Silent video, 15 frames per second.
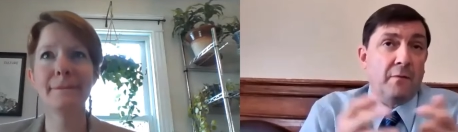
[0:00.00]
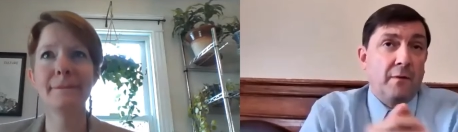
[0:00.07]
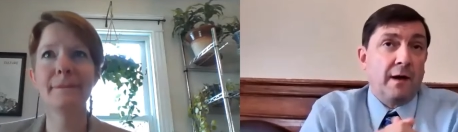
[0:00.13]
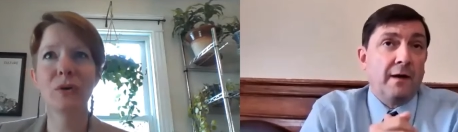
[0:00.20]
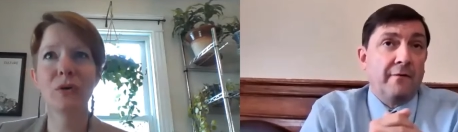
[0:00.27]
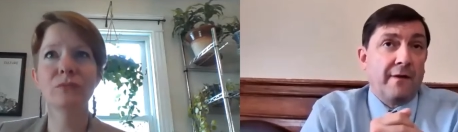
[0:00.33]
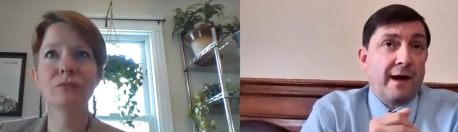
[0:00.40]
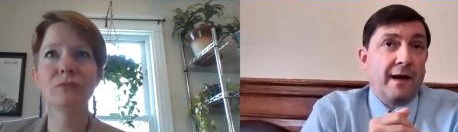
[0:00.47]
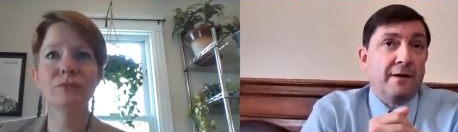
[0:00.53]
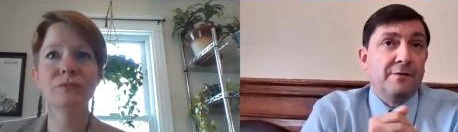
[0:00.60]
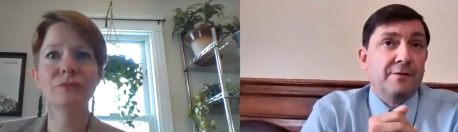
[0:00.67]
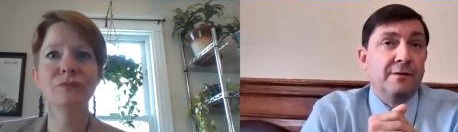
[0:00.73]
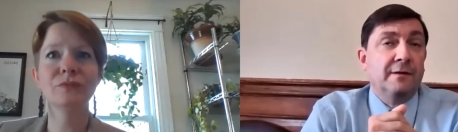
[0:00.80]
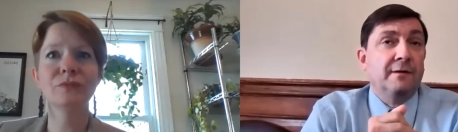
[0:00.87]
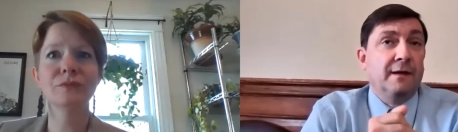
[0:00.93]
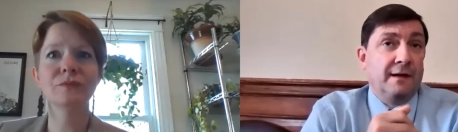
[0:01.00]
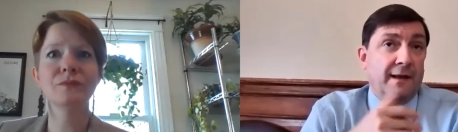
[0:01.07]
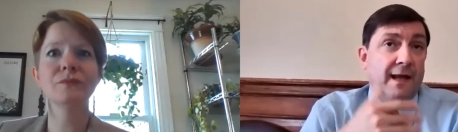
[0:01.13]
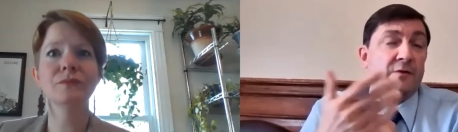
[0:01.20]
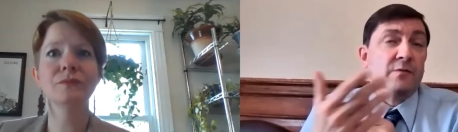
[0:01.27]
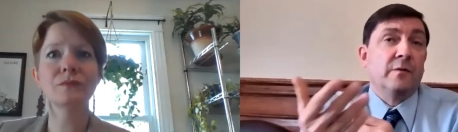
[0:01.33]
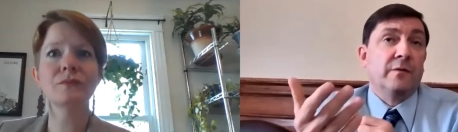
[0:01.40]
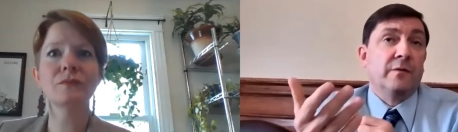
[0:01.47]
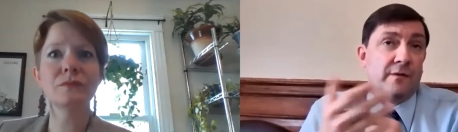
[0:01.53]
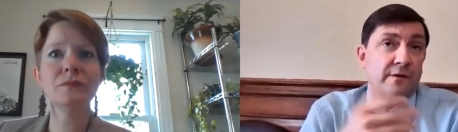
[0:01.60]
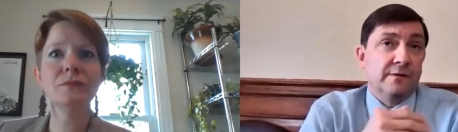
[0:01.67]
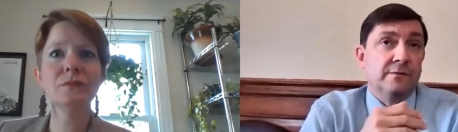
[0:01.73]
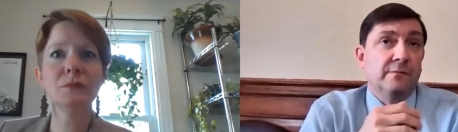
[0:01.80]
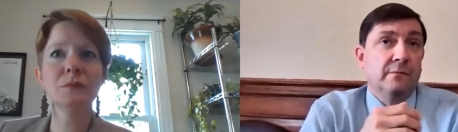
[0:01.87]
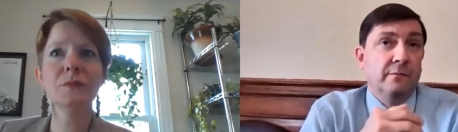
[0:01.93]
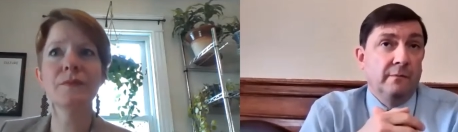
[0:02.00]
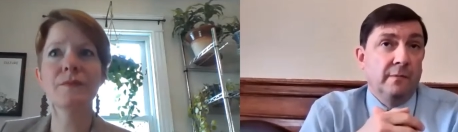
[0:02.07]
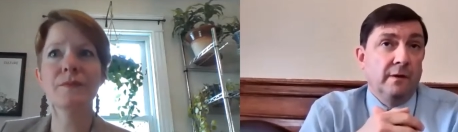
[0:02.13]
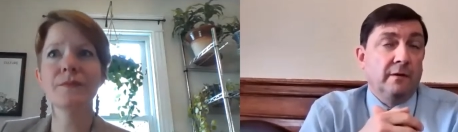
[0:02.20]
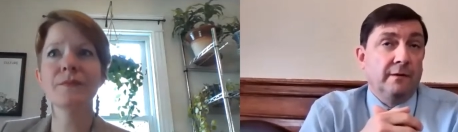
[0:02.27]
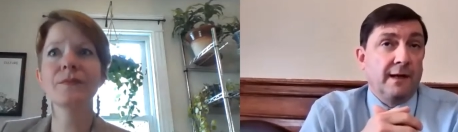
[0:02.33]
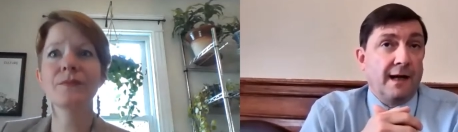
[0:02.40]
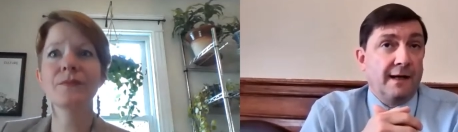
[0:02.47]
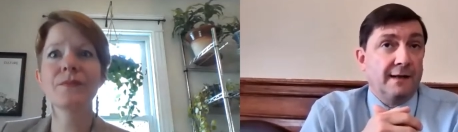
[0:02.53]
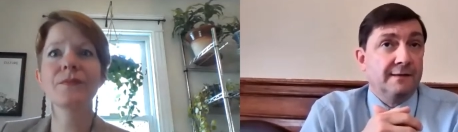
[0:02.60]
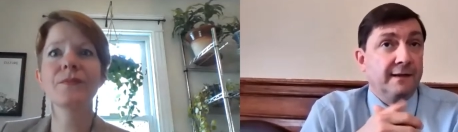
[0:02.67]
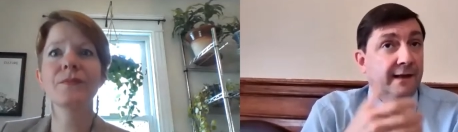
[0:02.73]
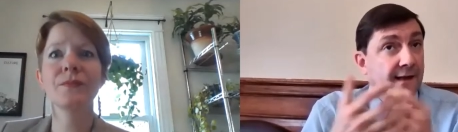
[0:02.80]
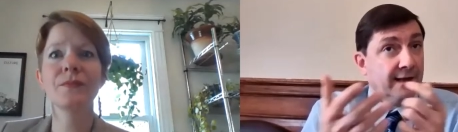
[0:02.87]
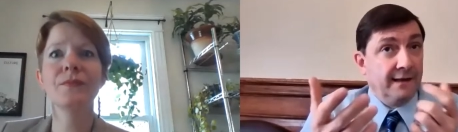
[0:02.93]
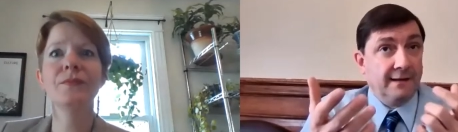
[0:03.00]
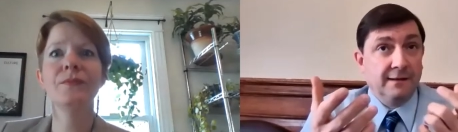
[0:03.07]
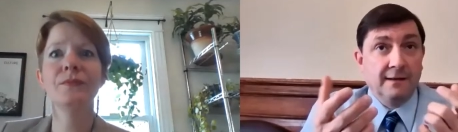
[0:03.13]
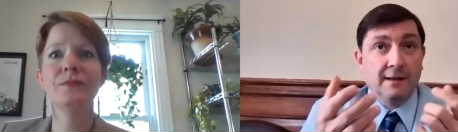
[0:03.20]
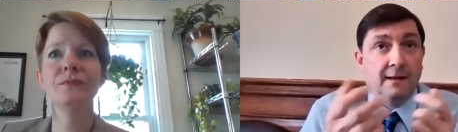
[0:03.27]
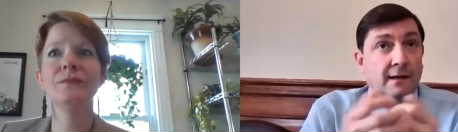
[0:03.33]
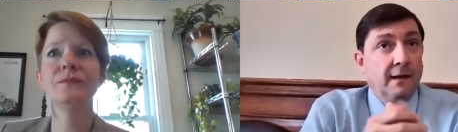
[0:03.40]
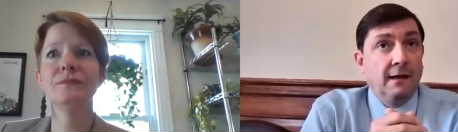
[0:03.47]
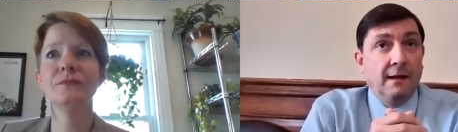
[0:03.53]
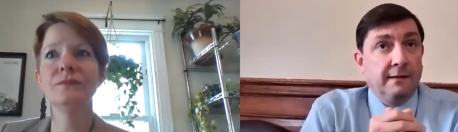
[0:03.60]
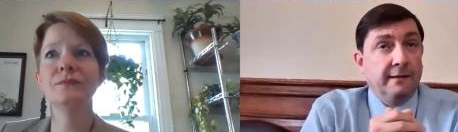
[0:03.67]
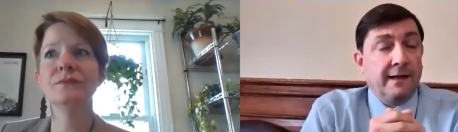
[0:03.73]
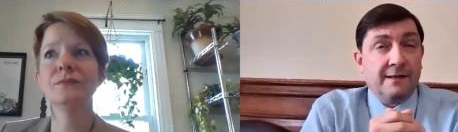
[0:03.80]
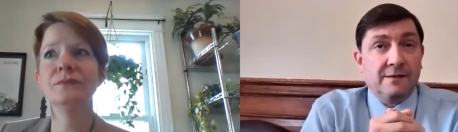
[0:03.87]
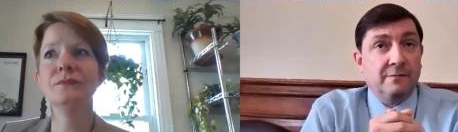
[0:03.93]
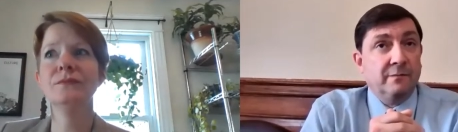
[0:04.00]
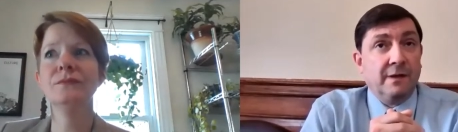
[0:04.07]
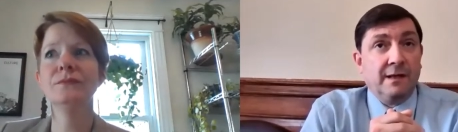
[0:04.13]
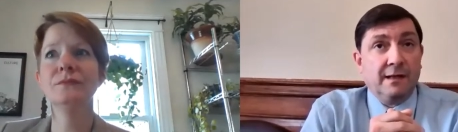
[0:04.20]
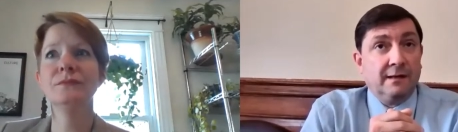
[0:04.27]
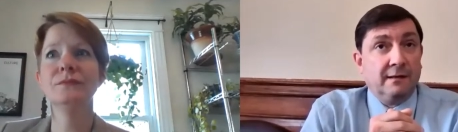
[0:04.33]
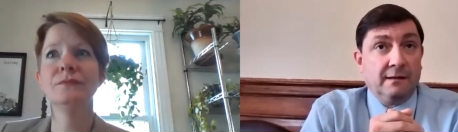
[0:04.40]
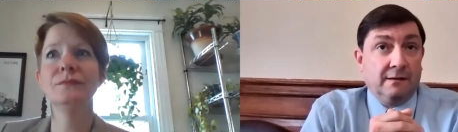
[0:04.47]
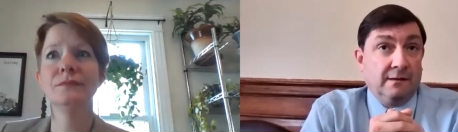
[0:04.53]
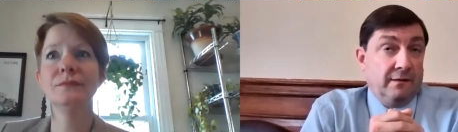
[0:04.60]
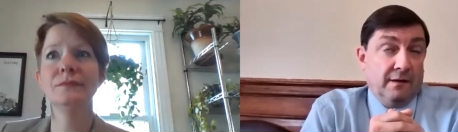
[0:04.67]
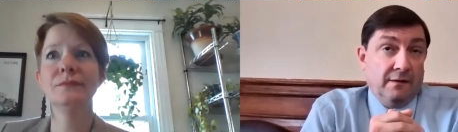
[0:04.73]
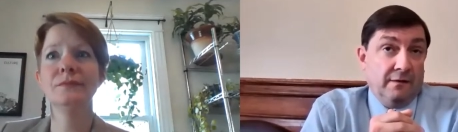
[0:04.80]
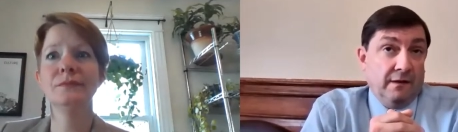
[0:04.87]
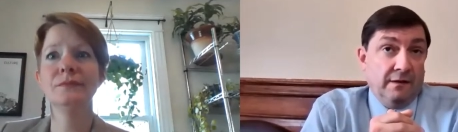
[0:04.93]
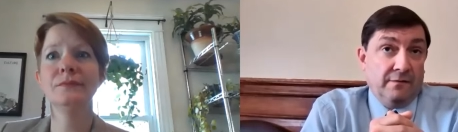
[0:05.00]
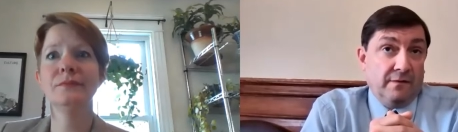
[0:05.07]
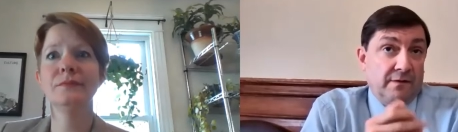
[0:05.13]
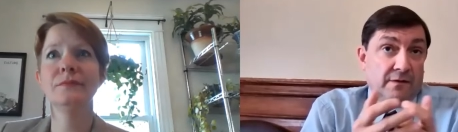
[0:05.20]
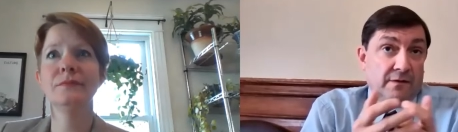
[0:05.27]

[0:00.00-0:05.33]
Speaker 1: right of action. And that's what this bill does. Again, doesn't mean if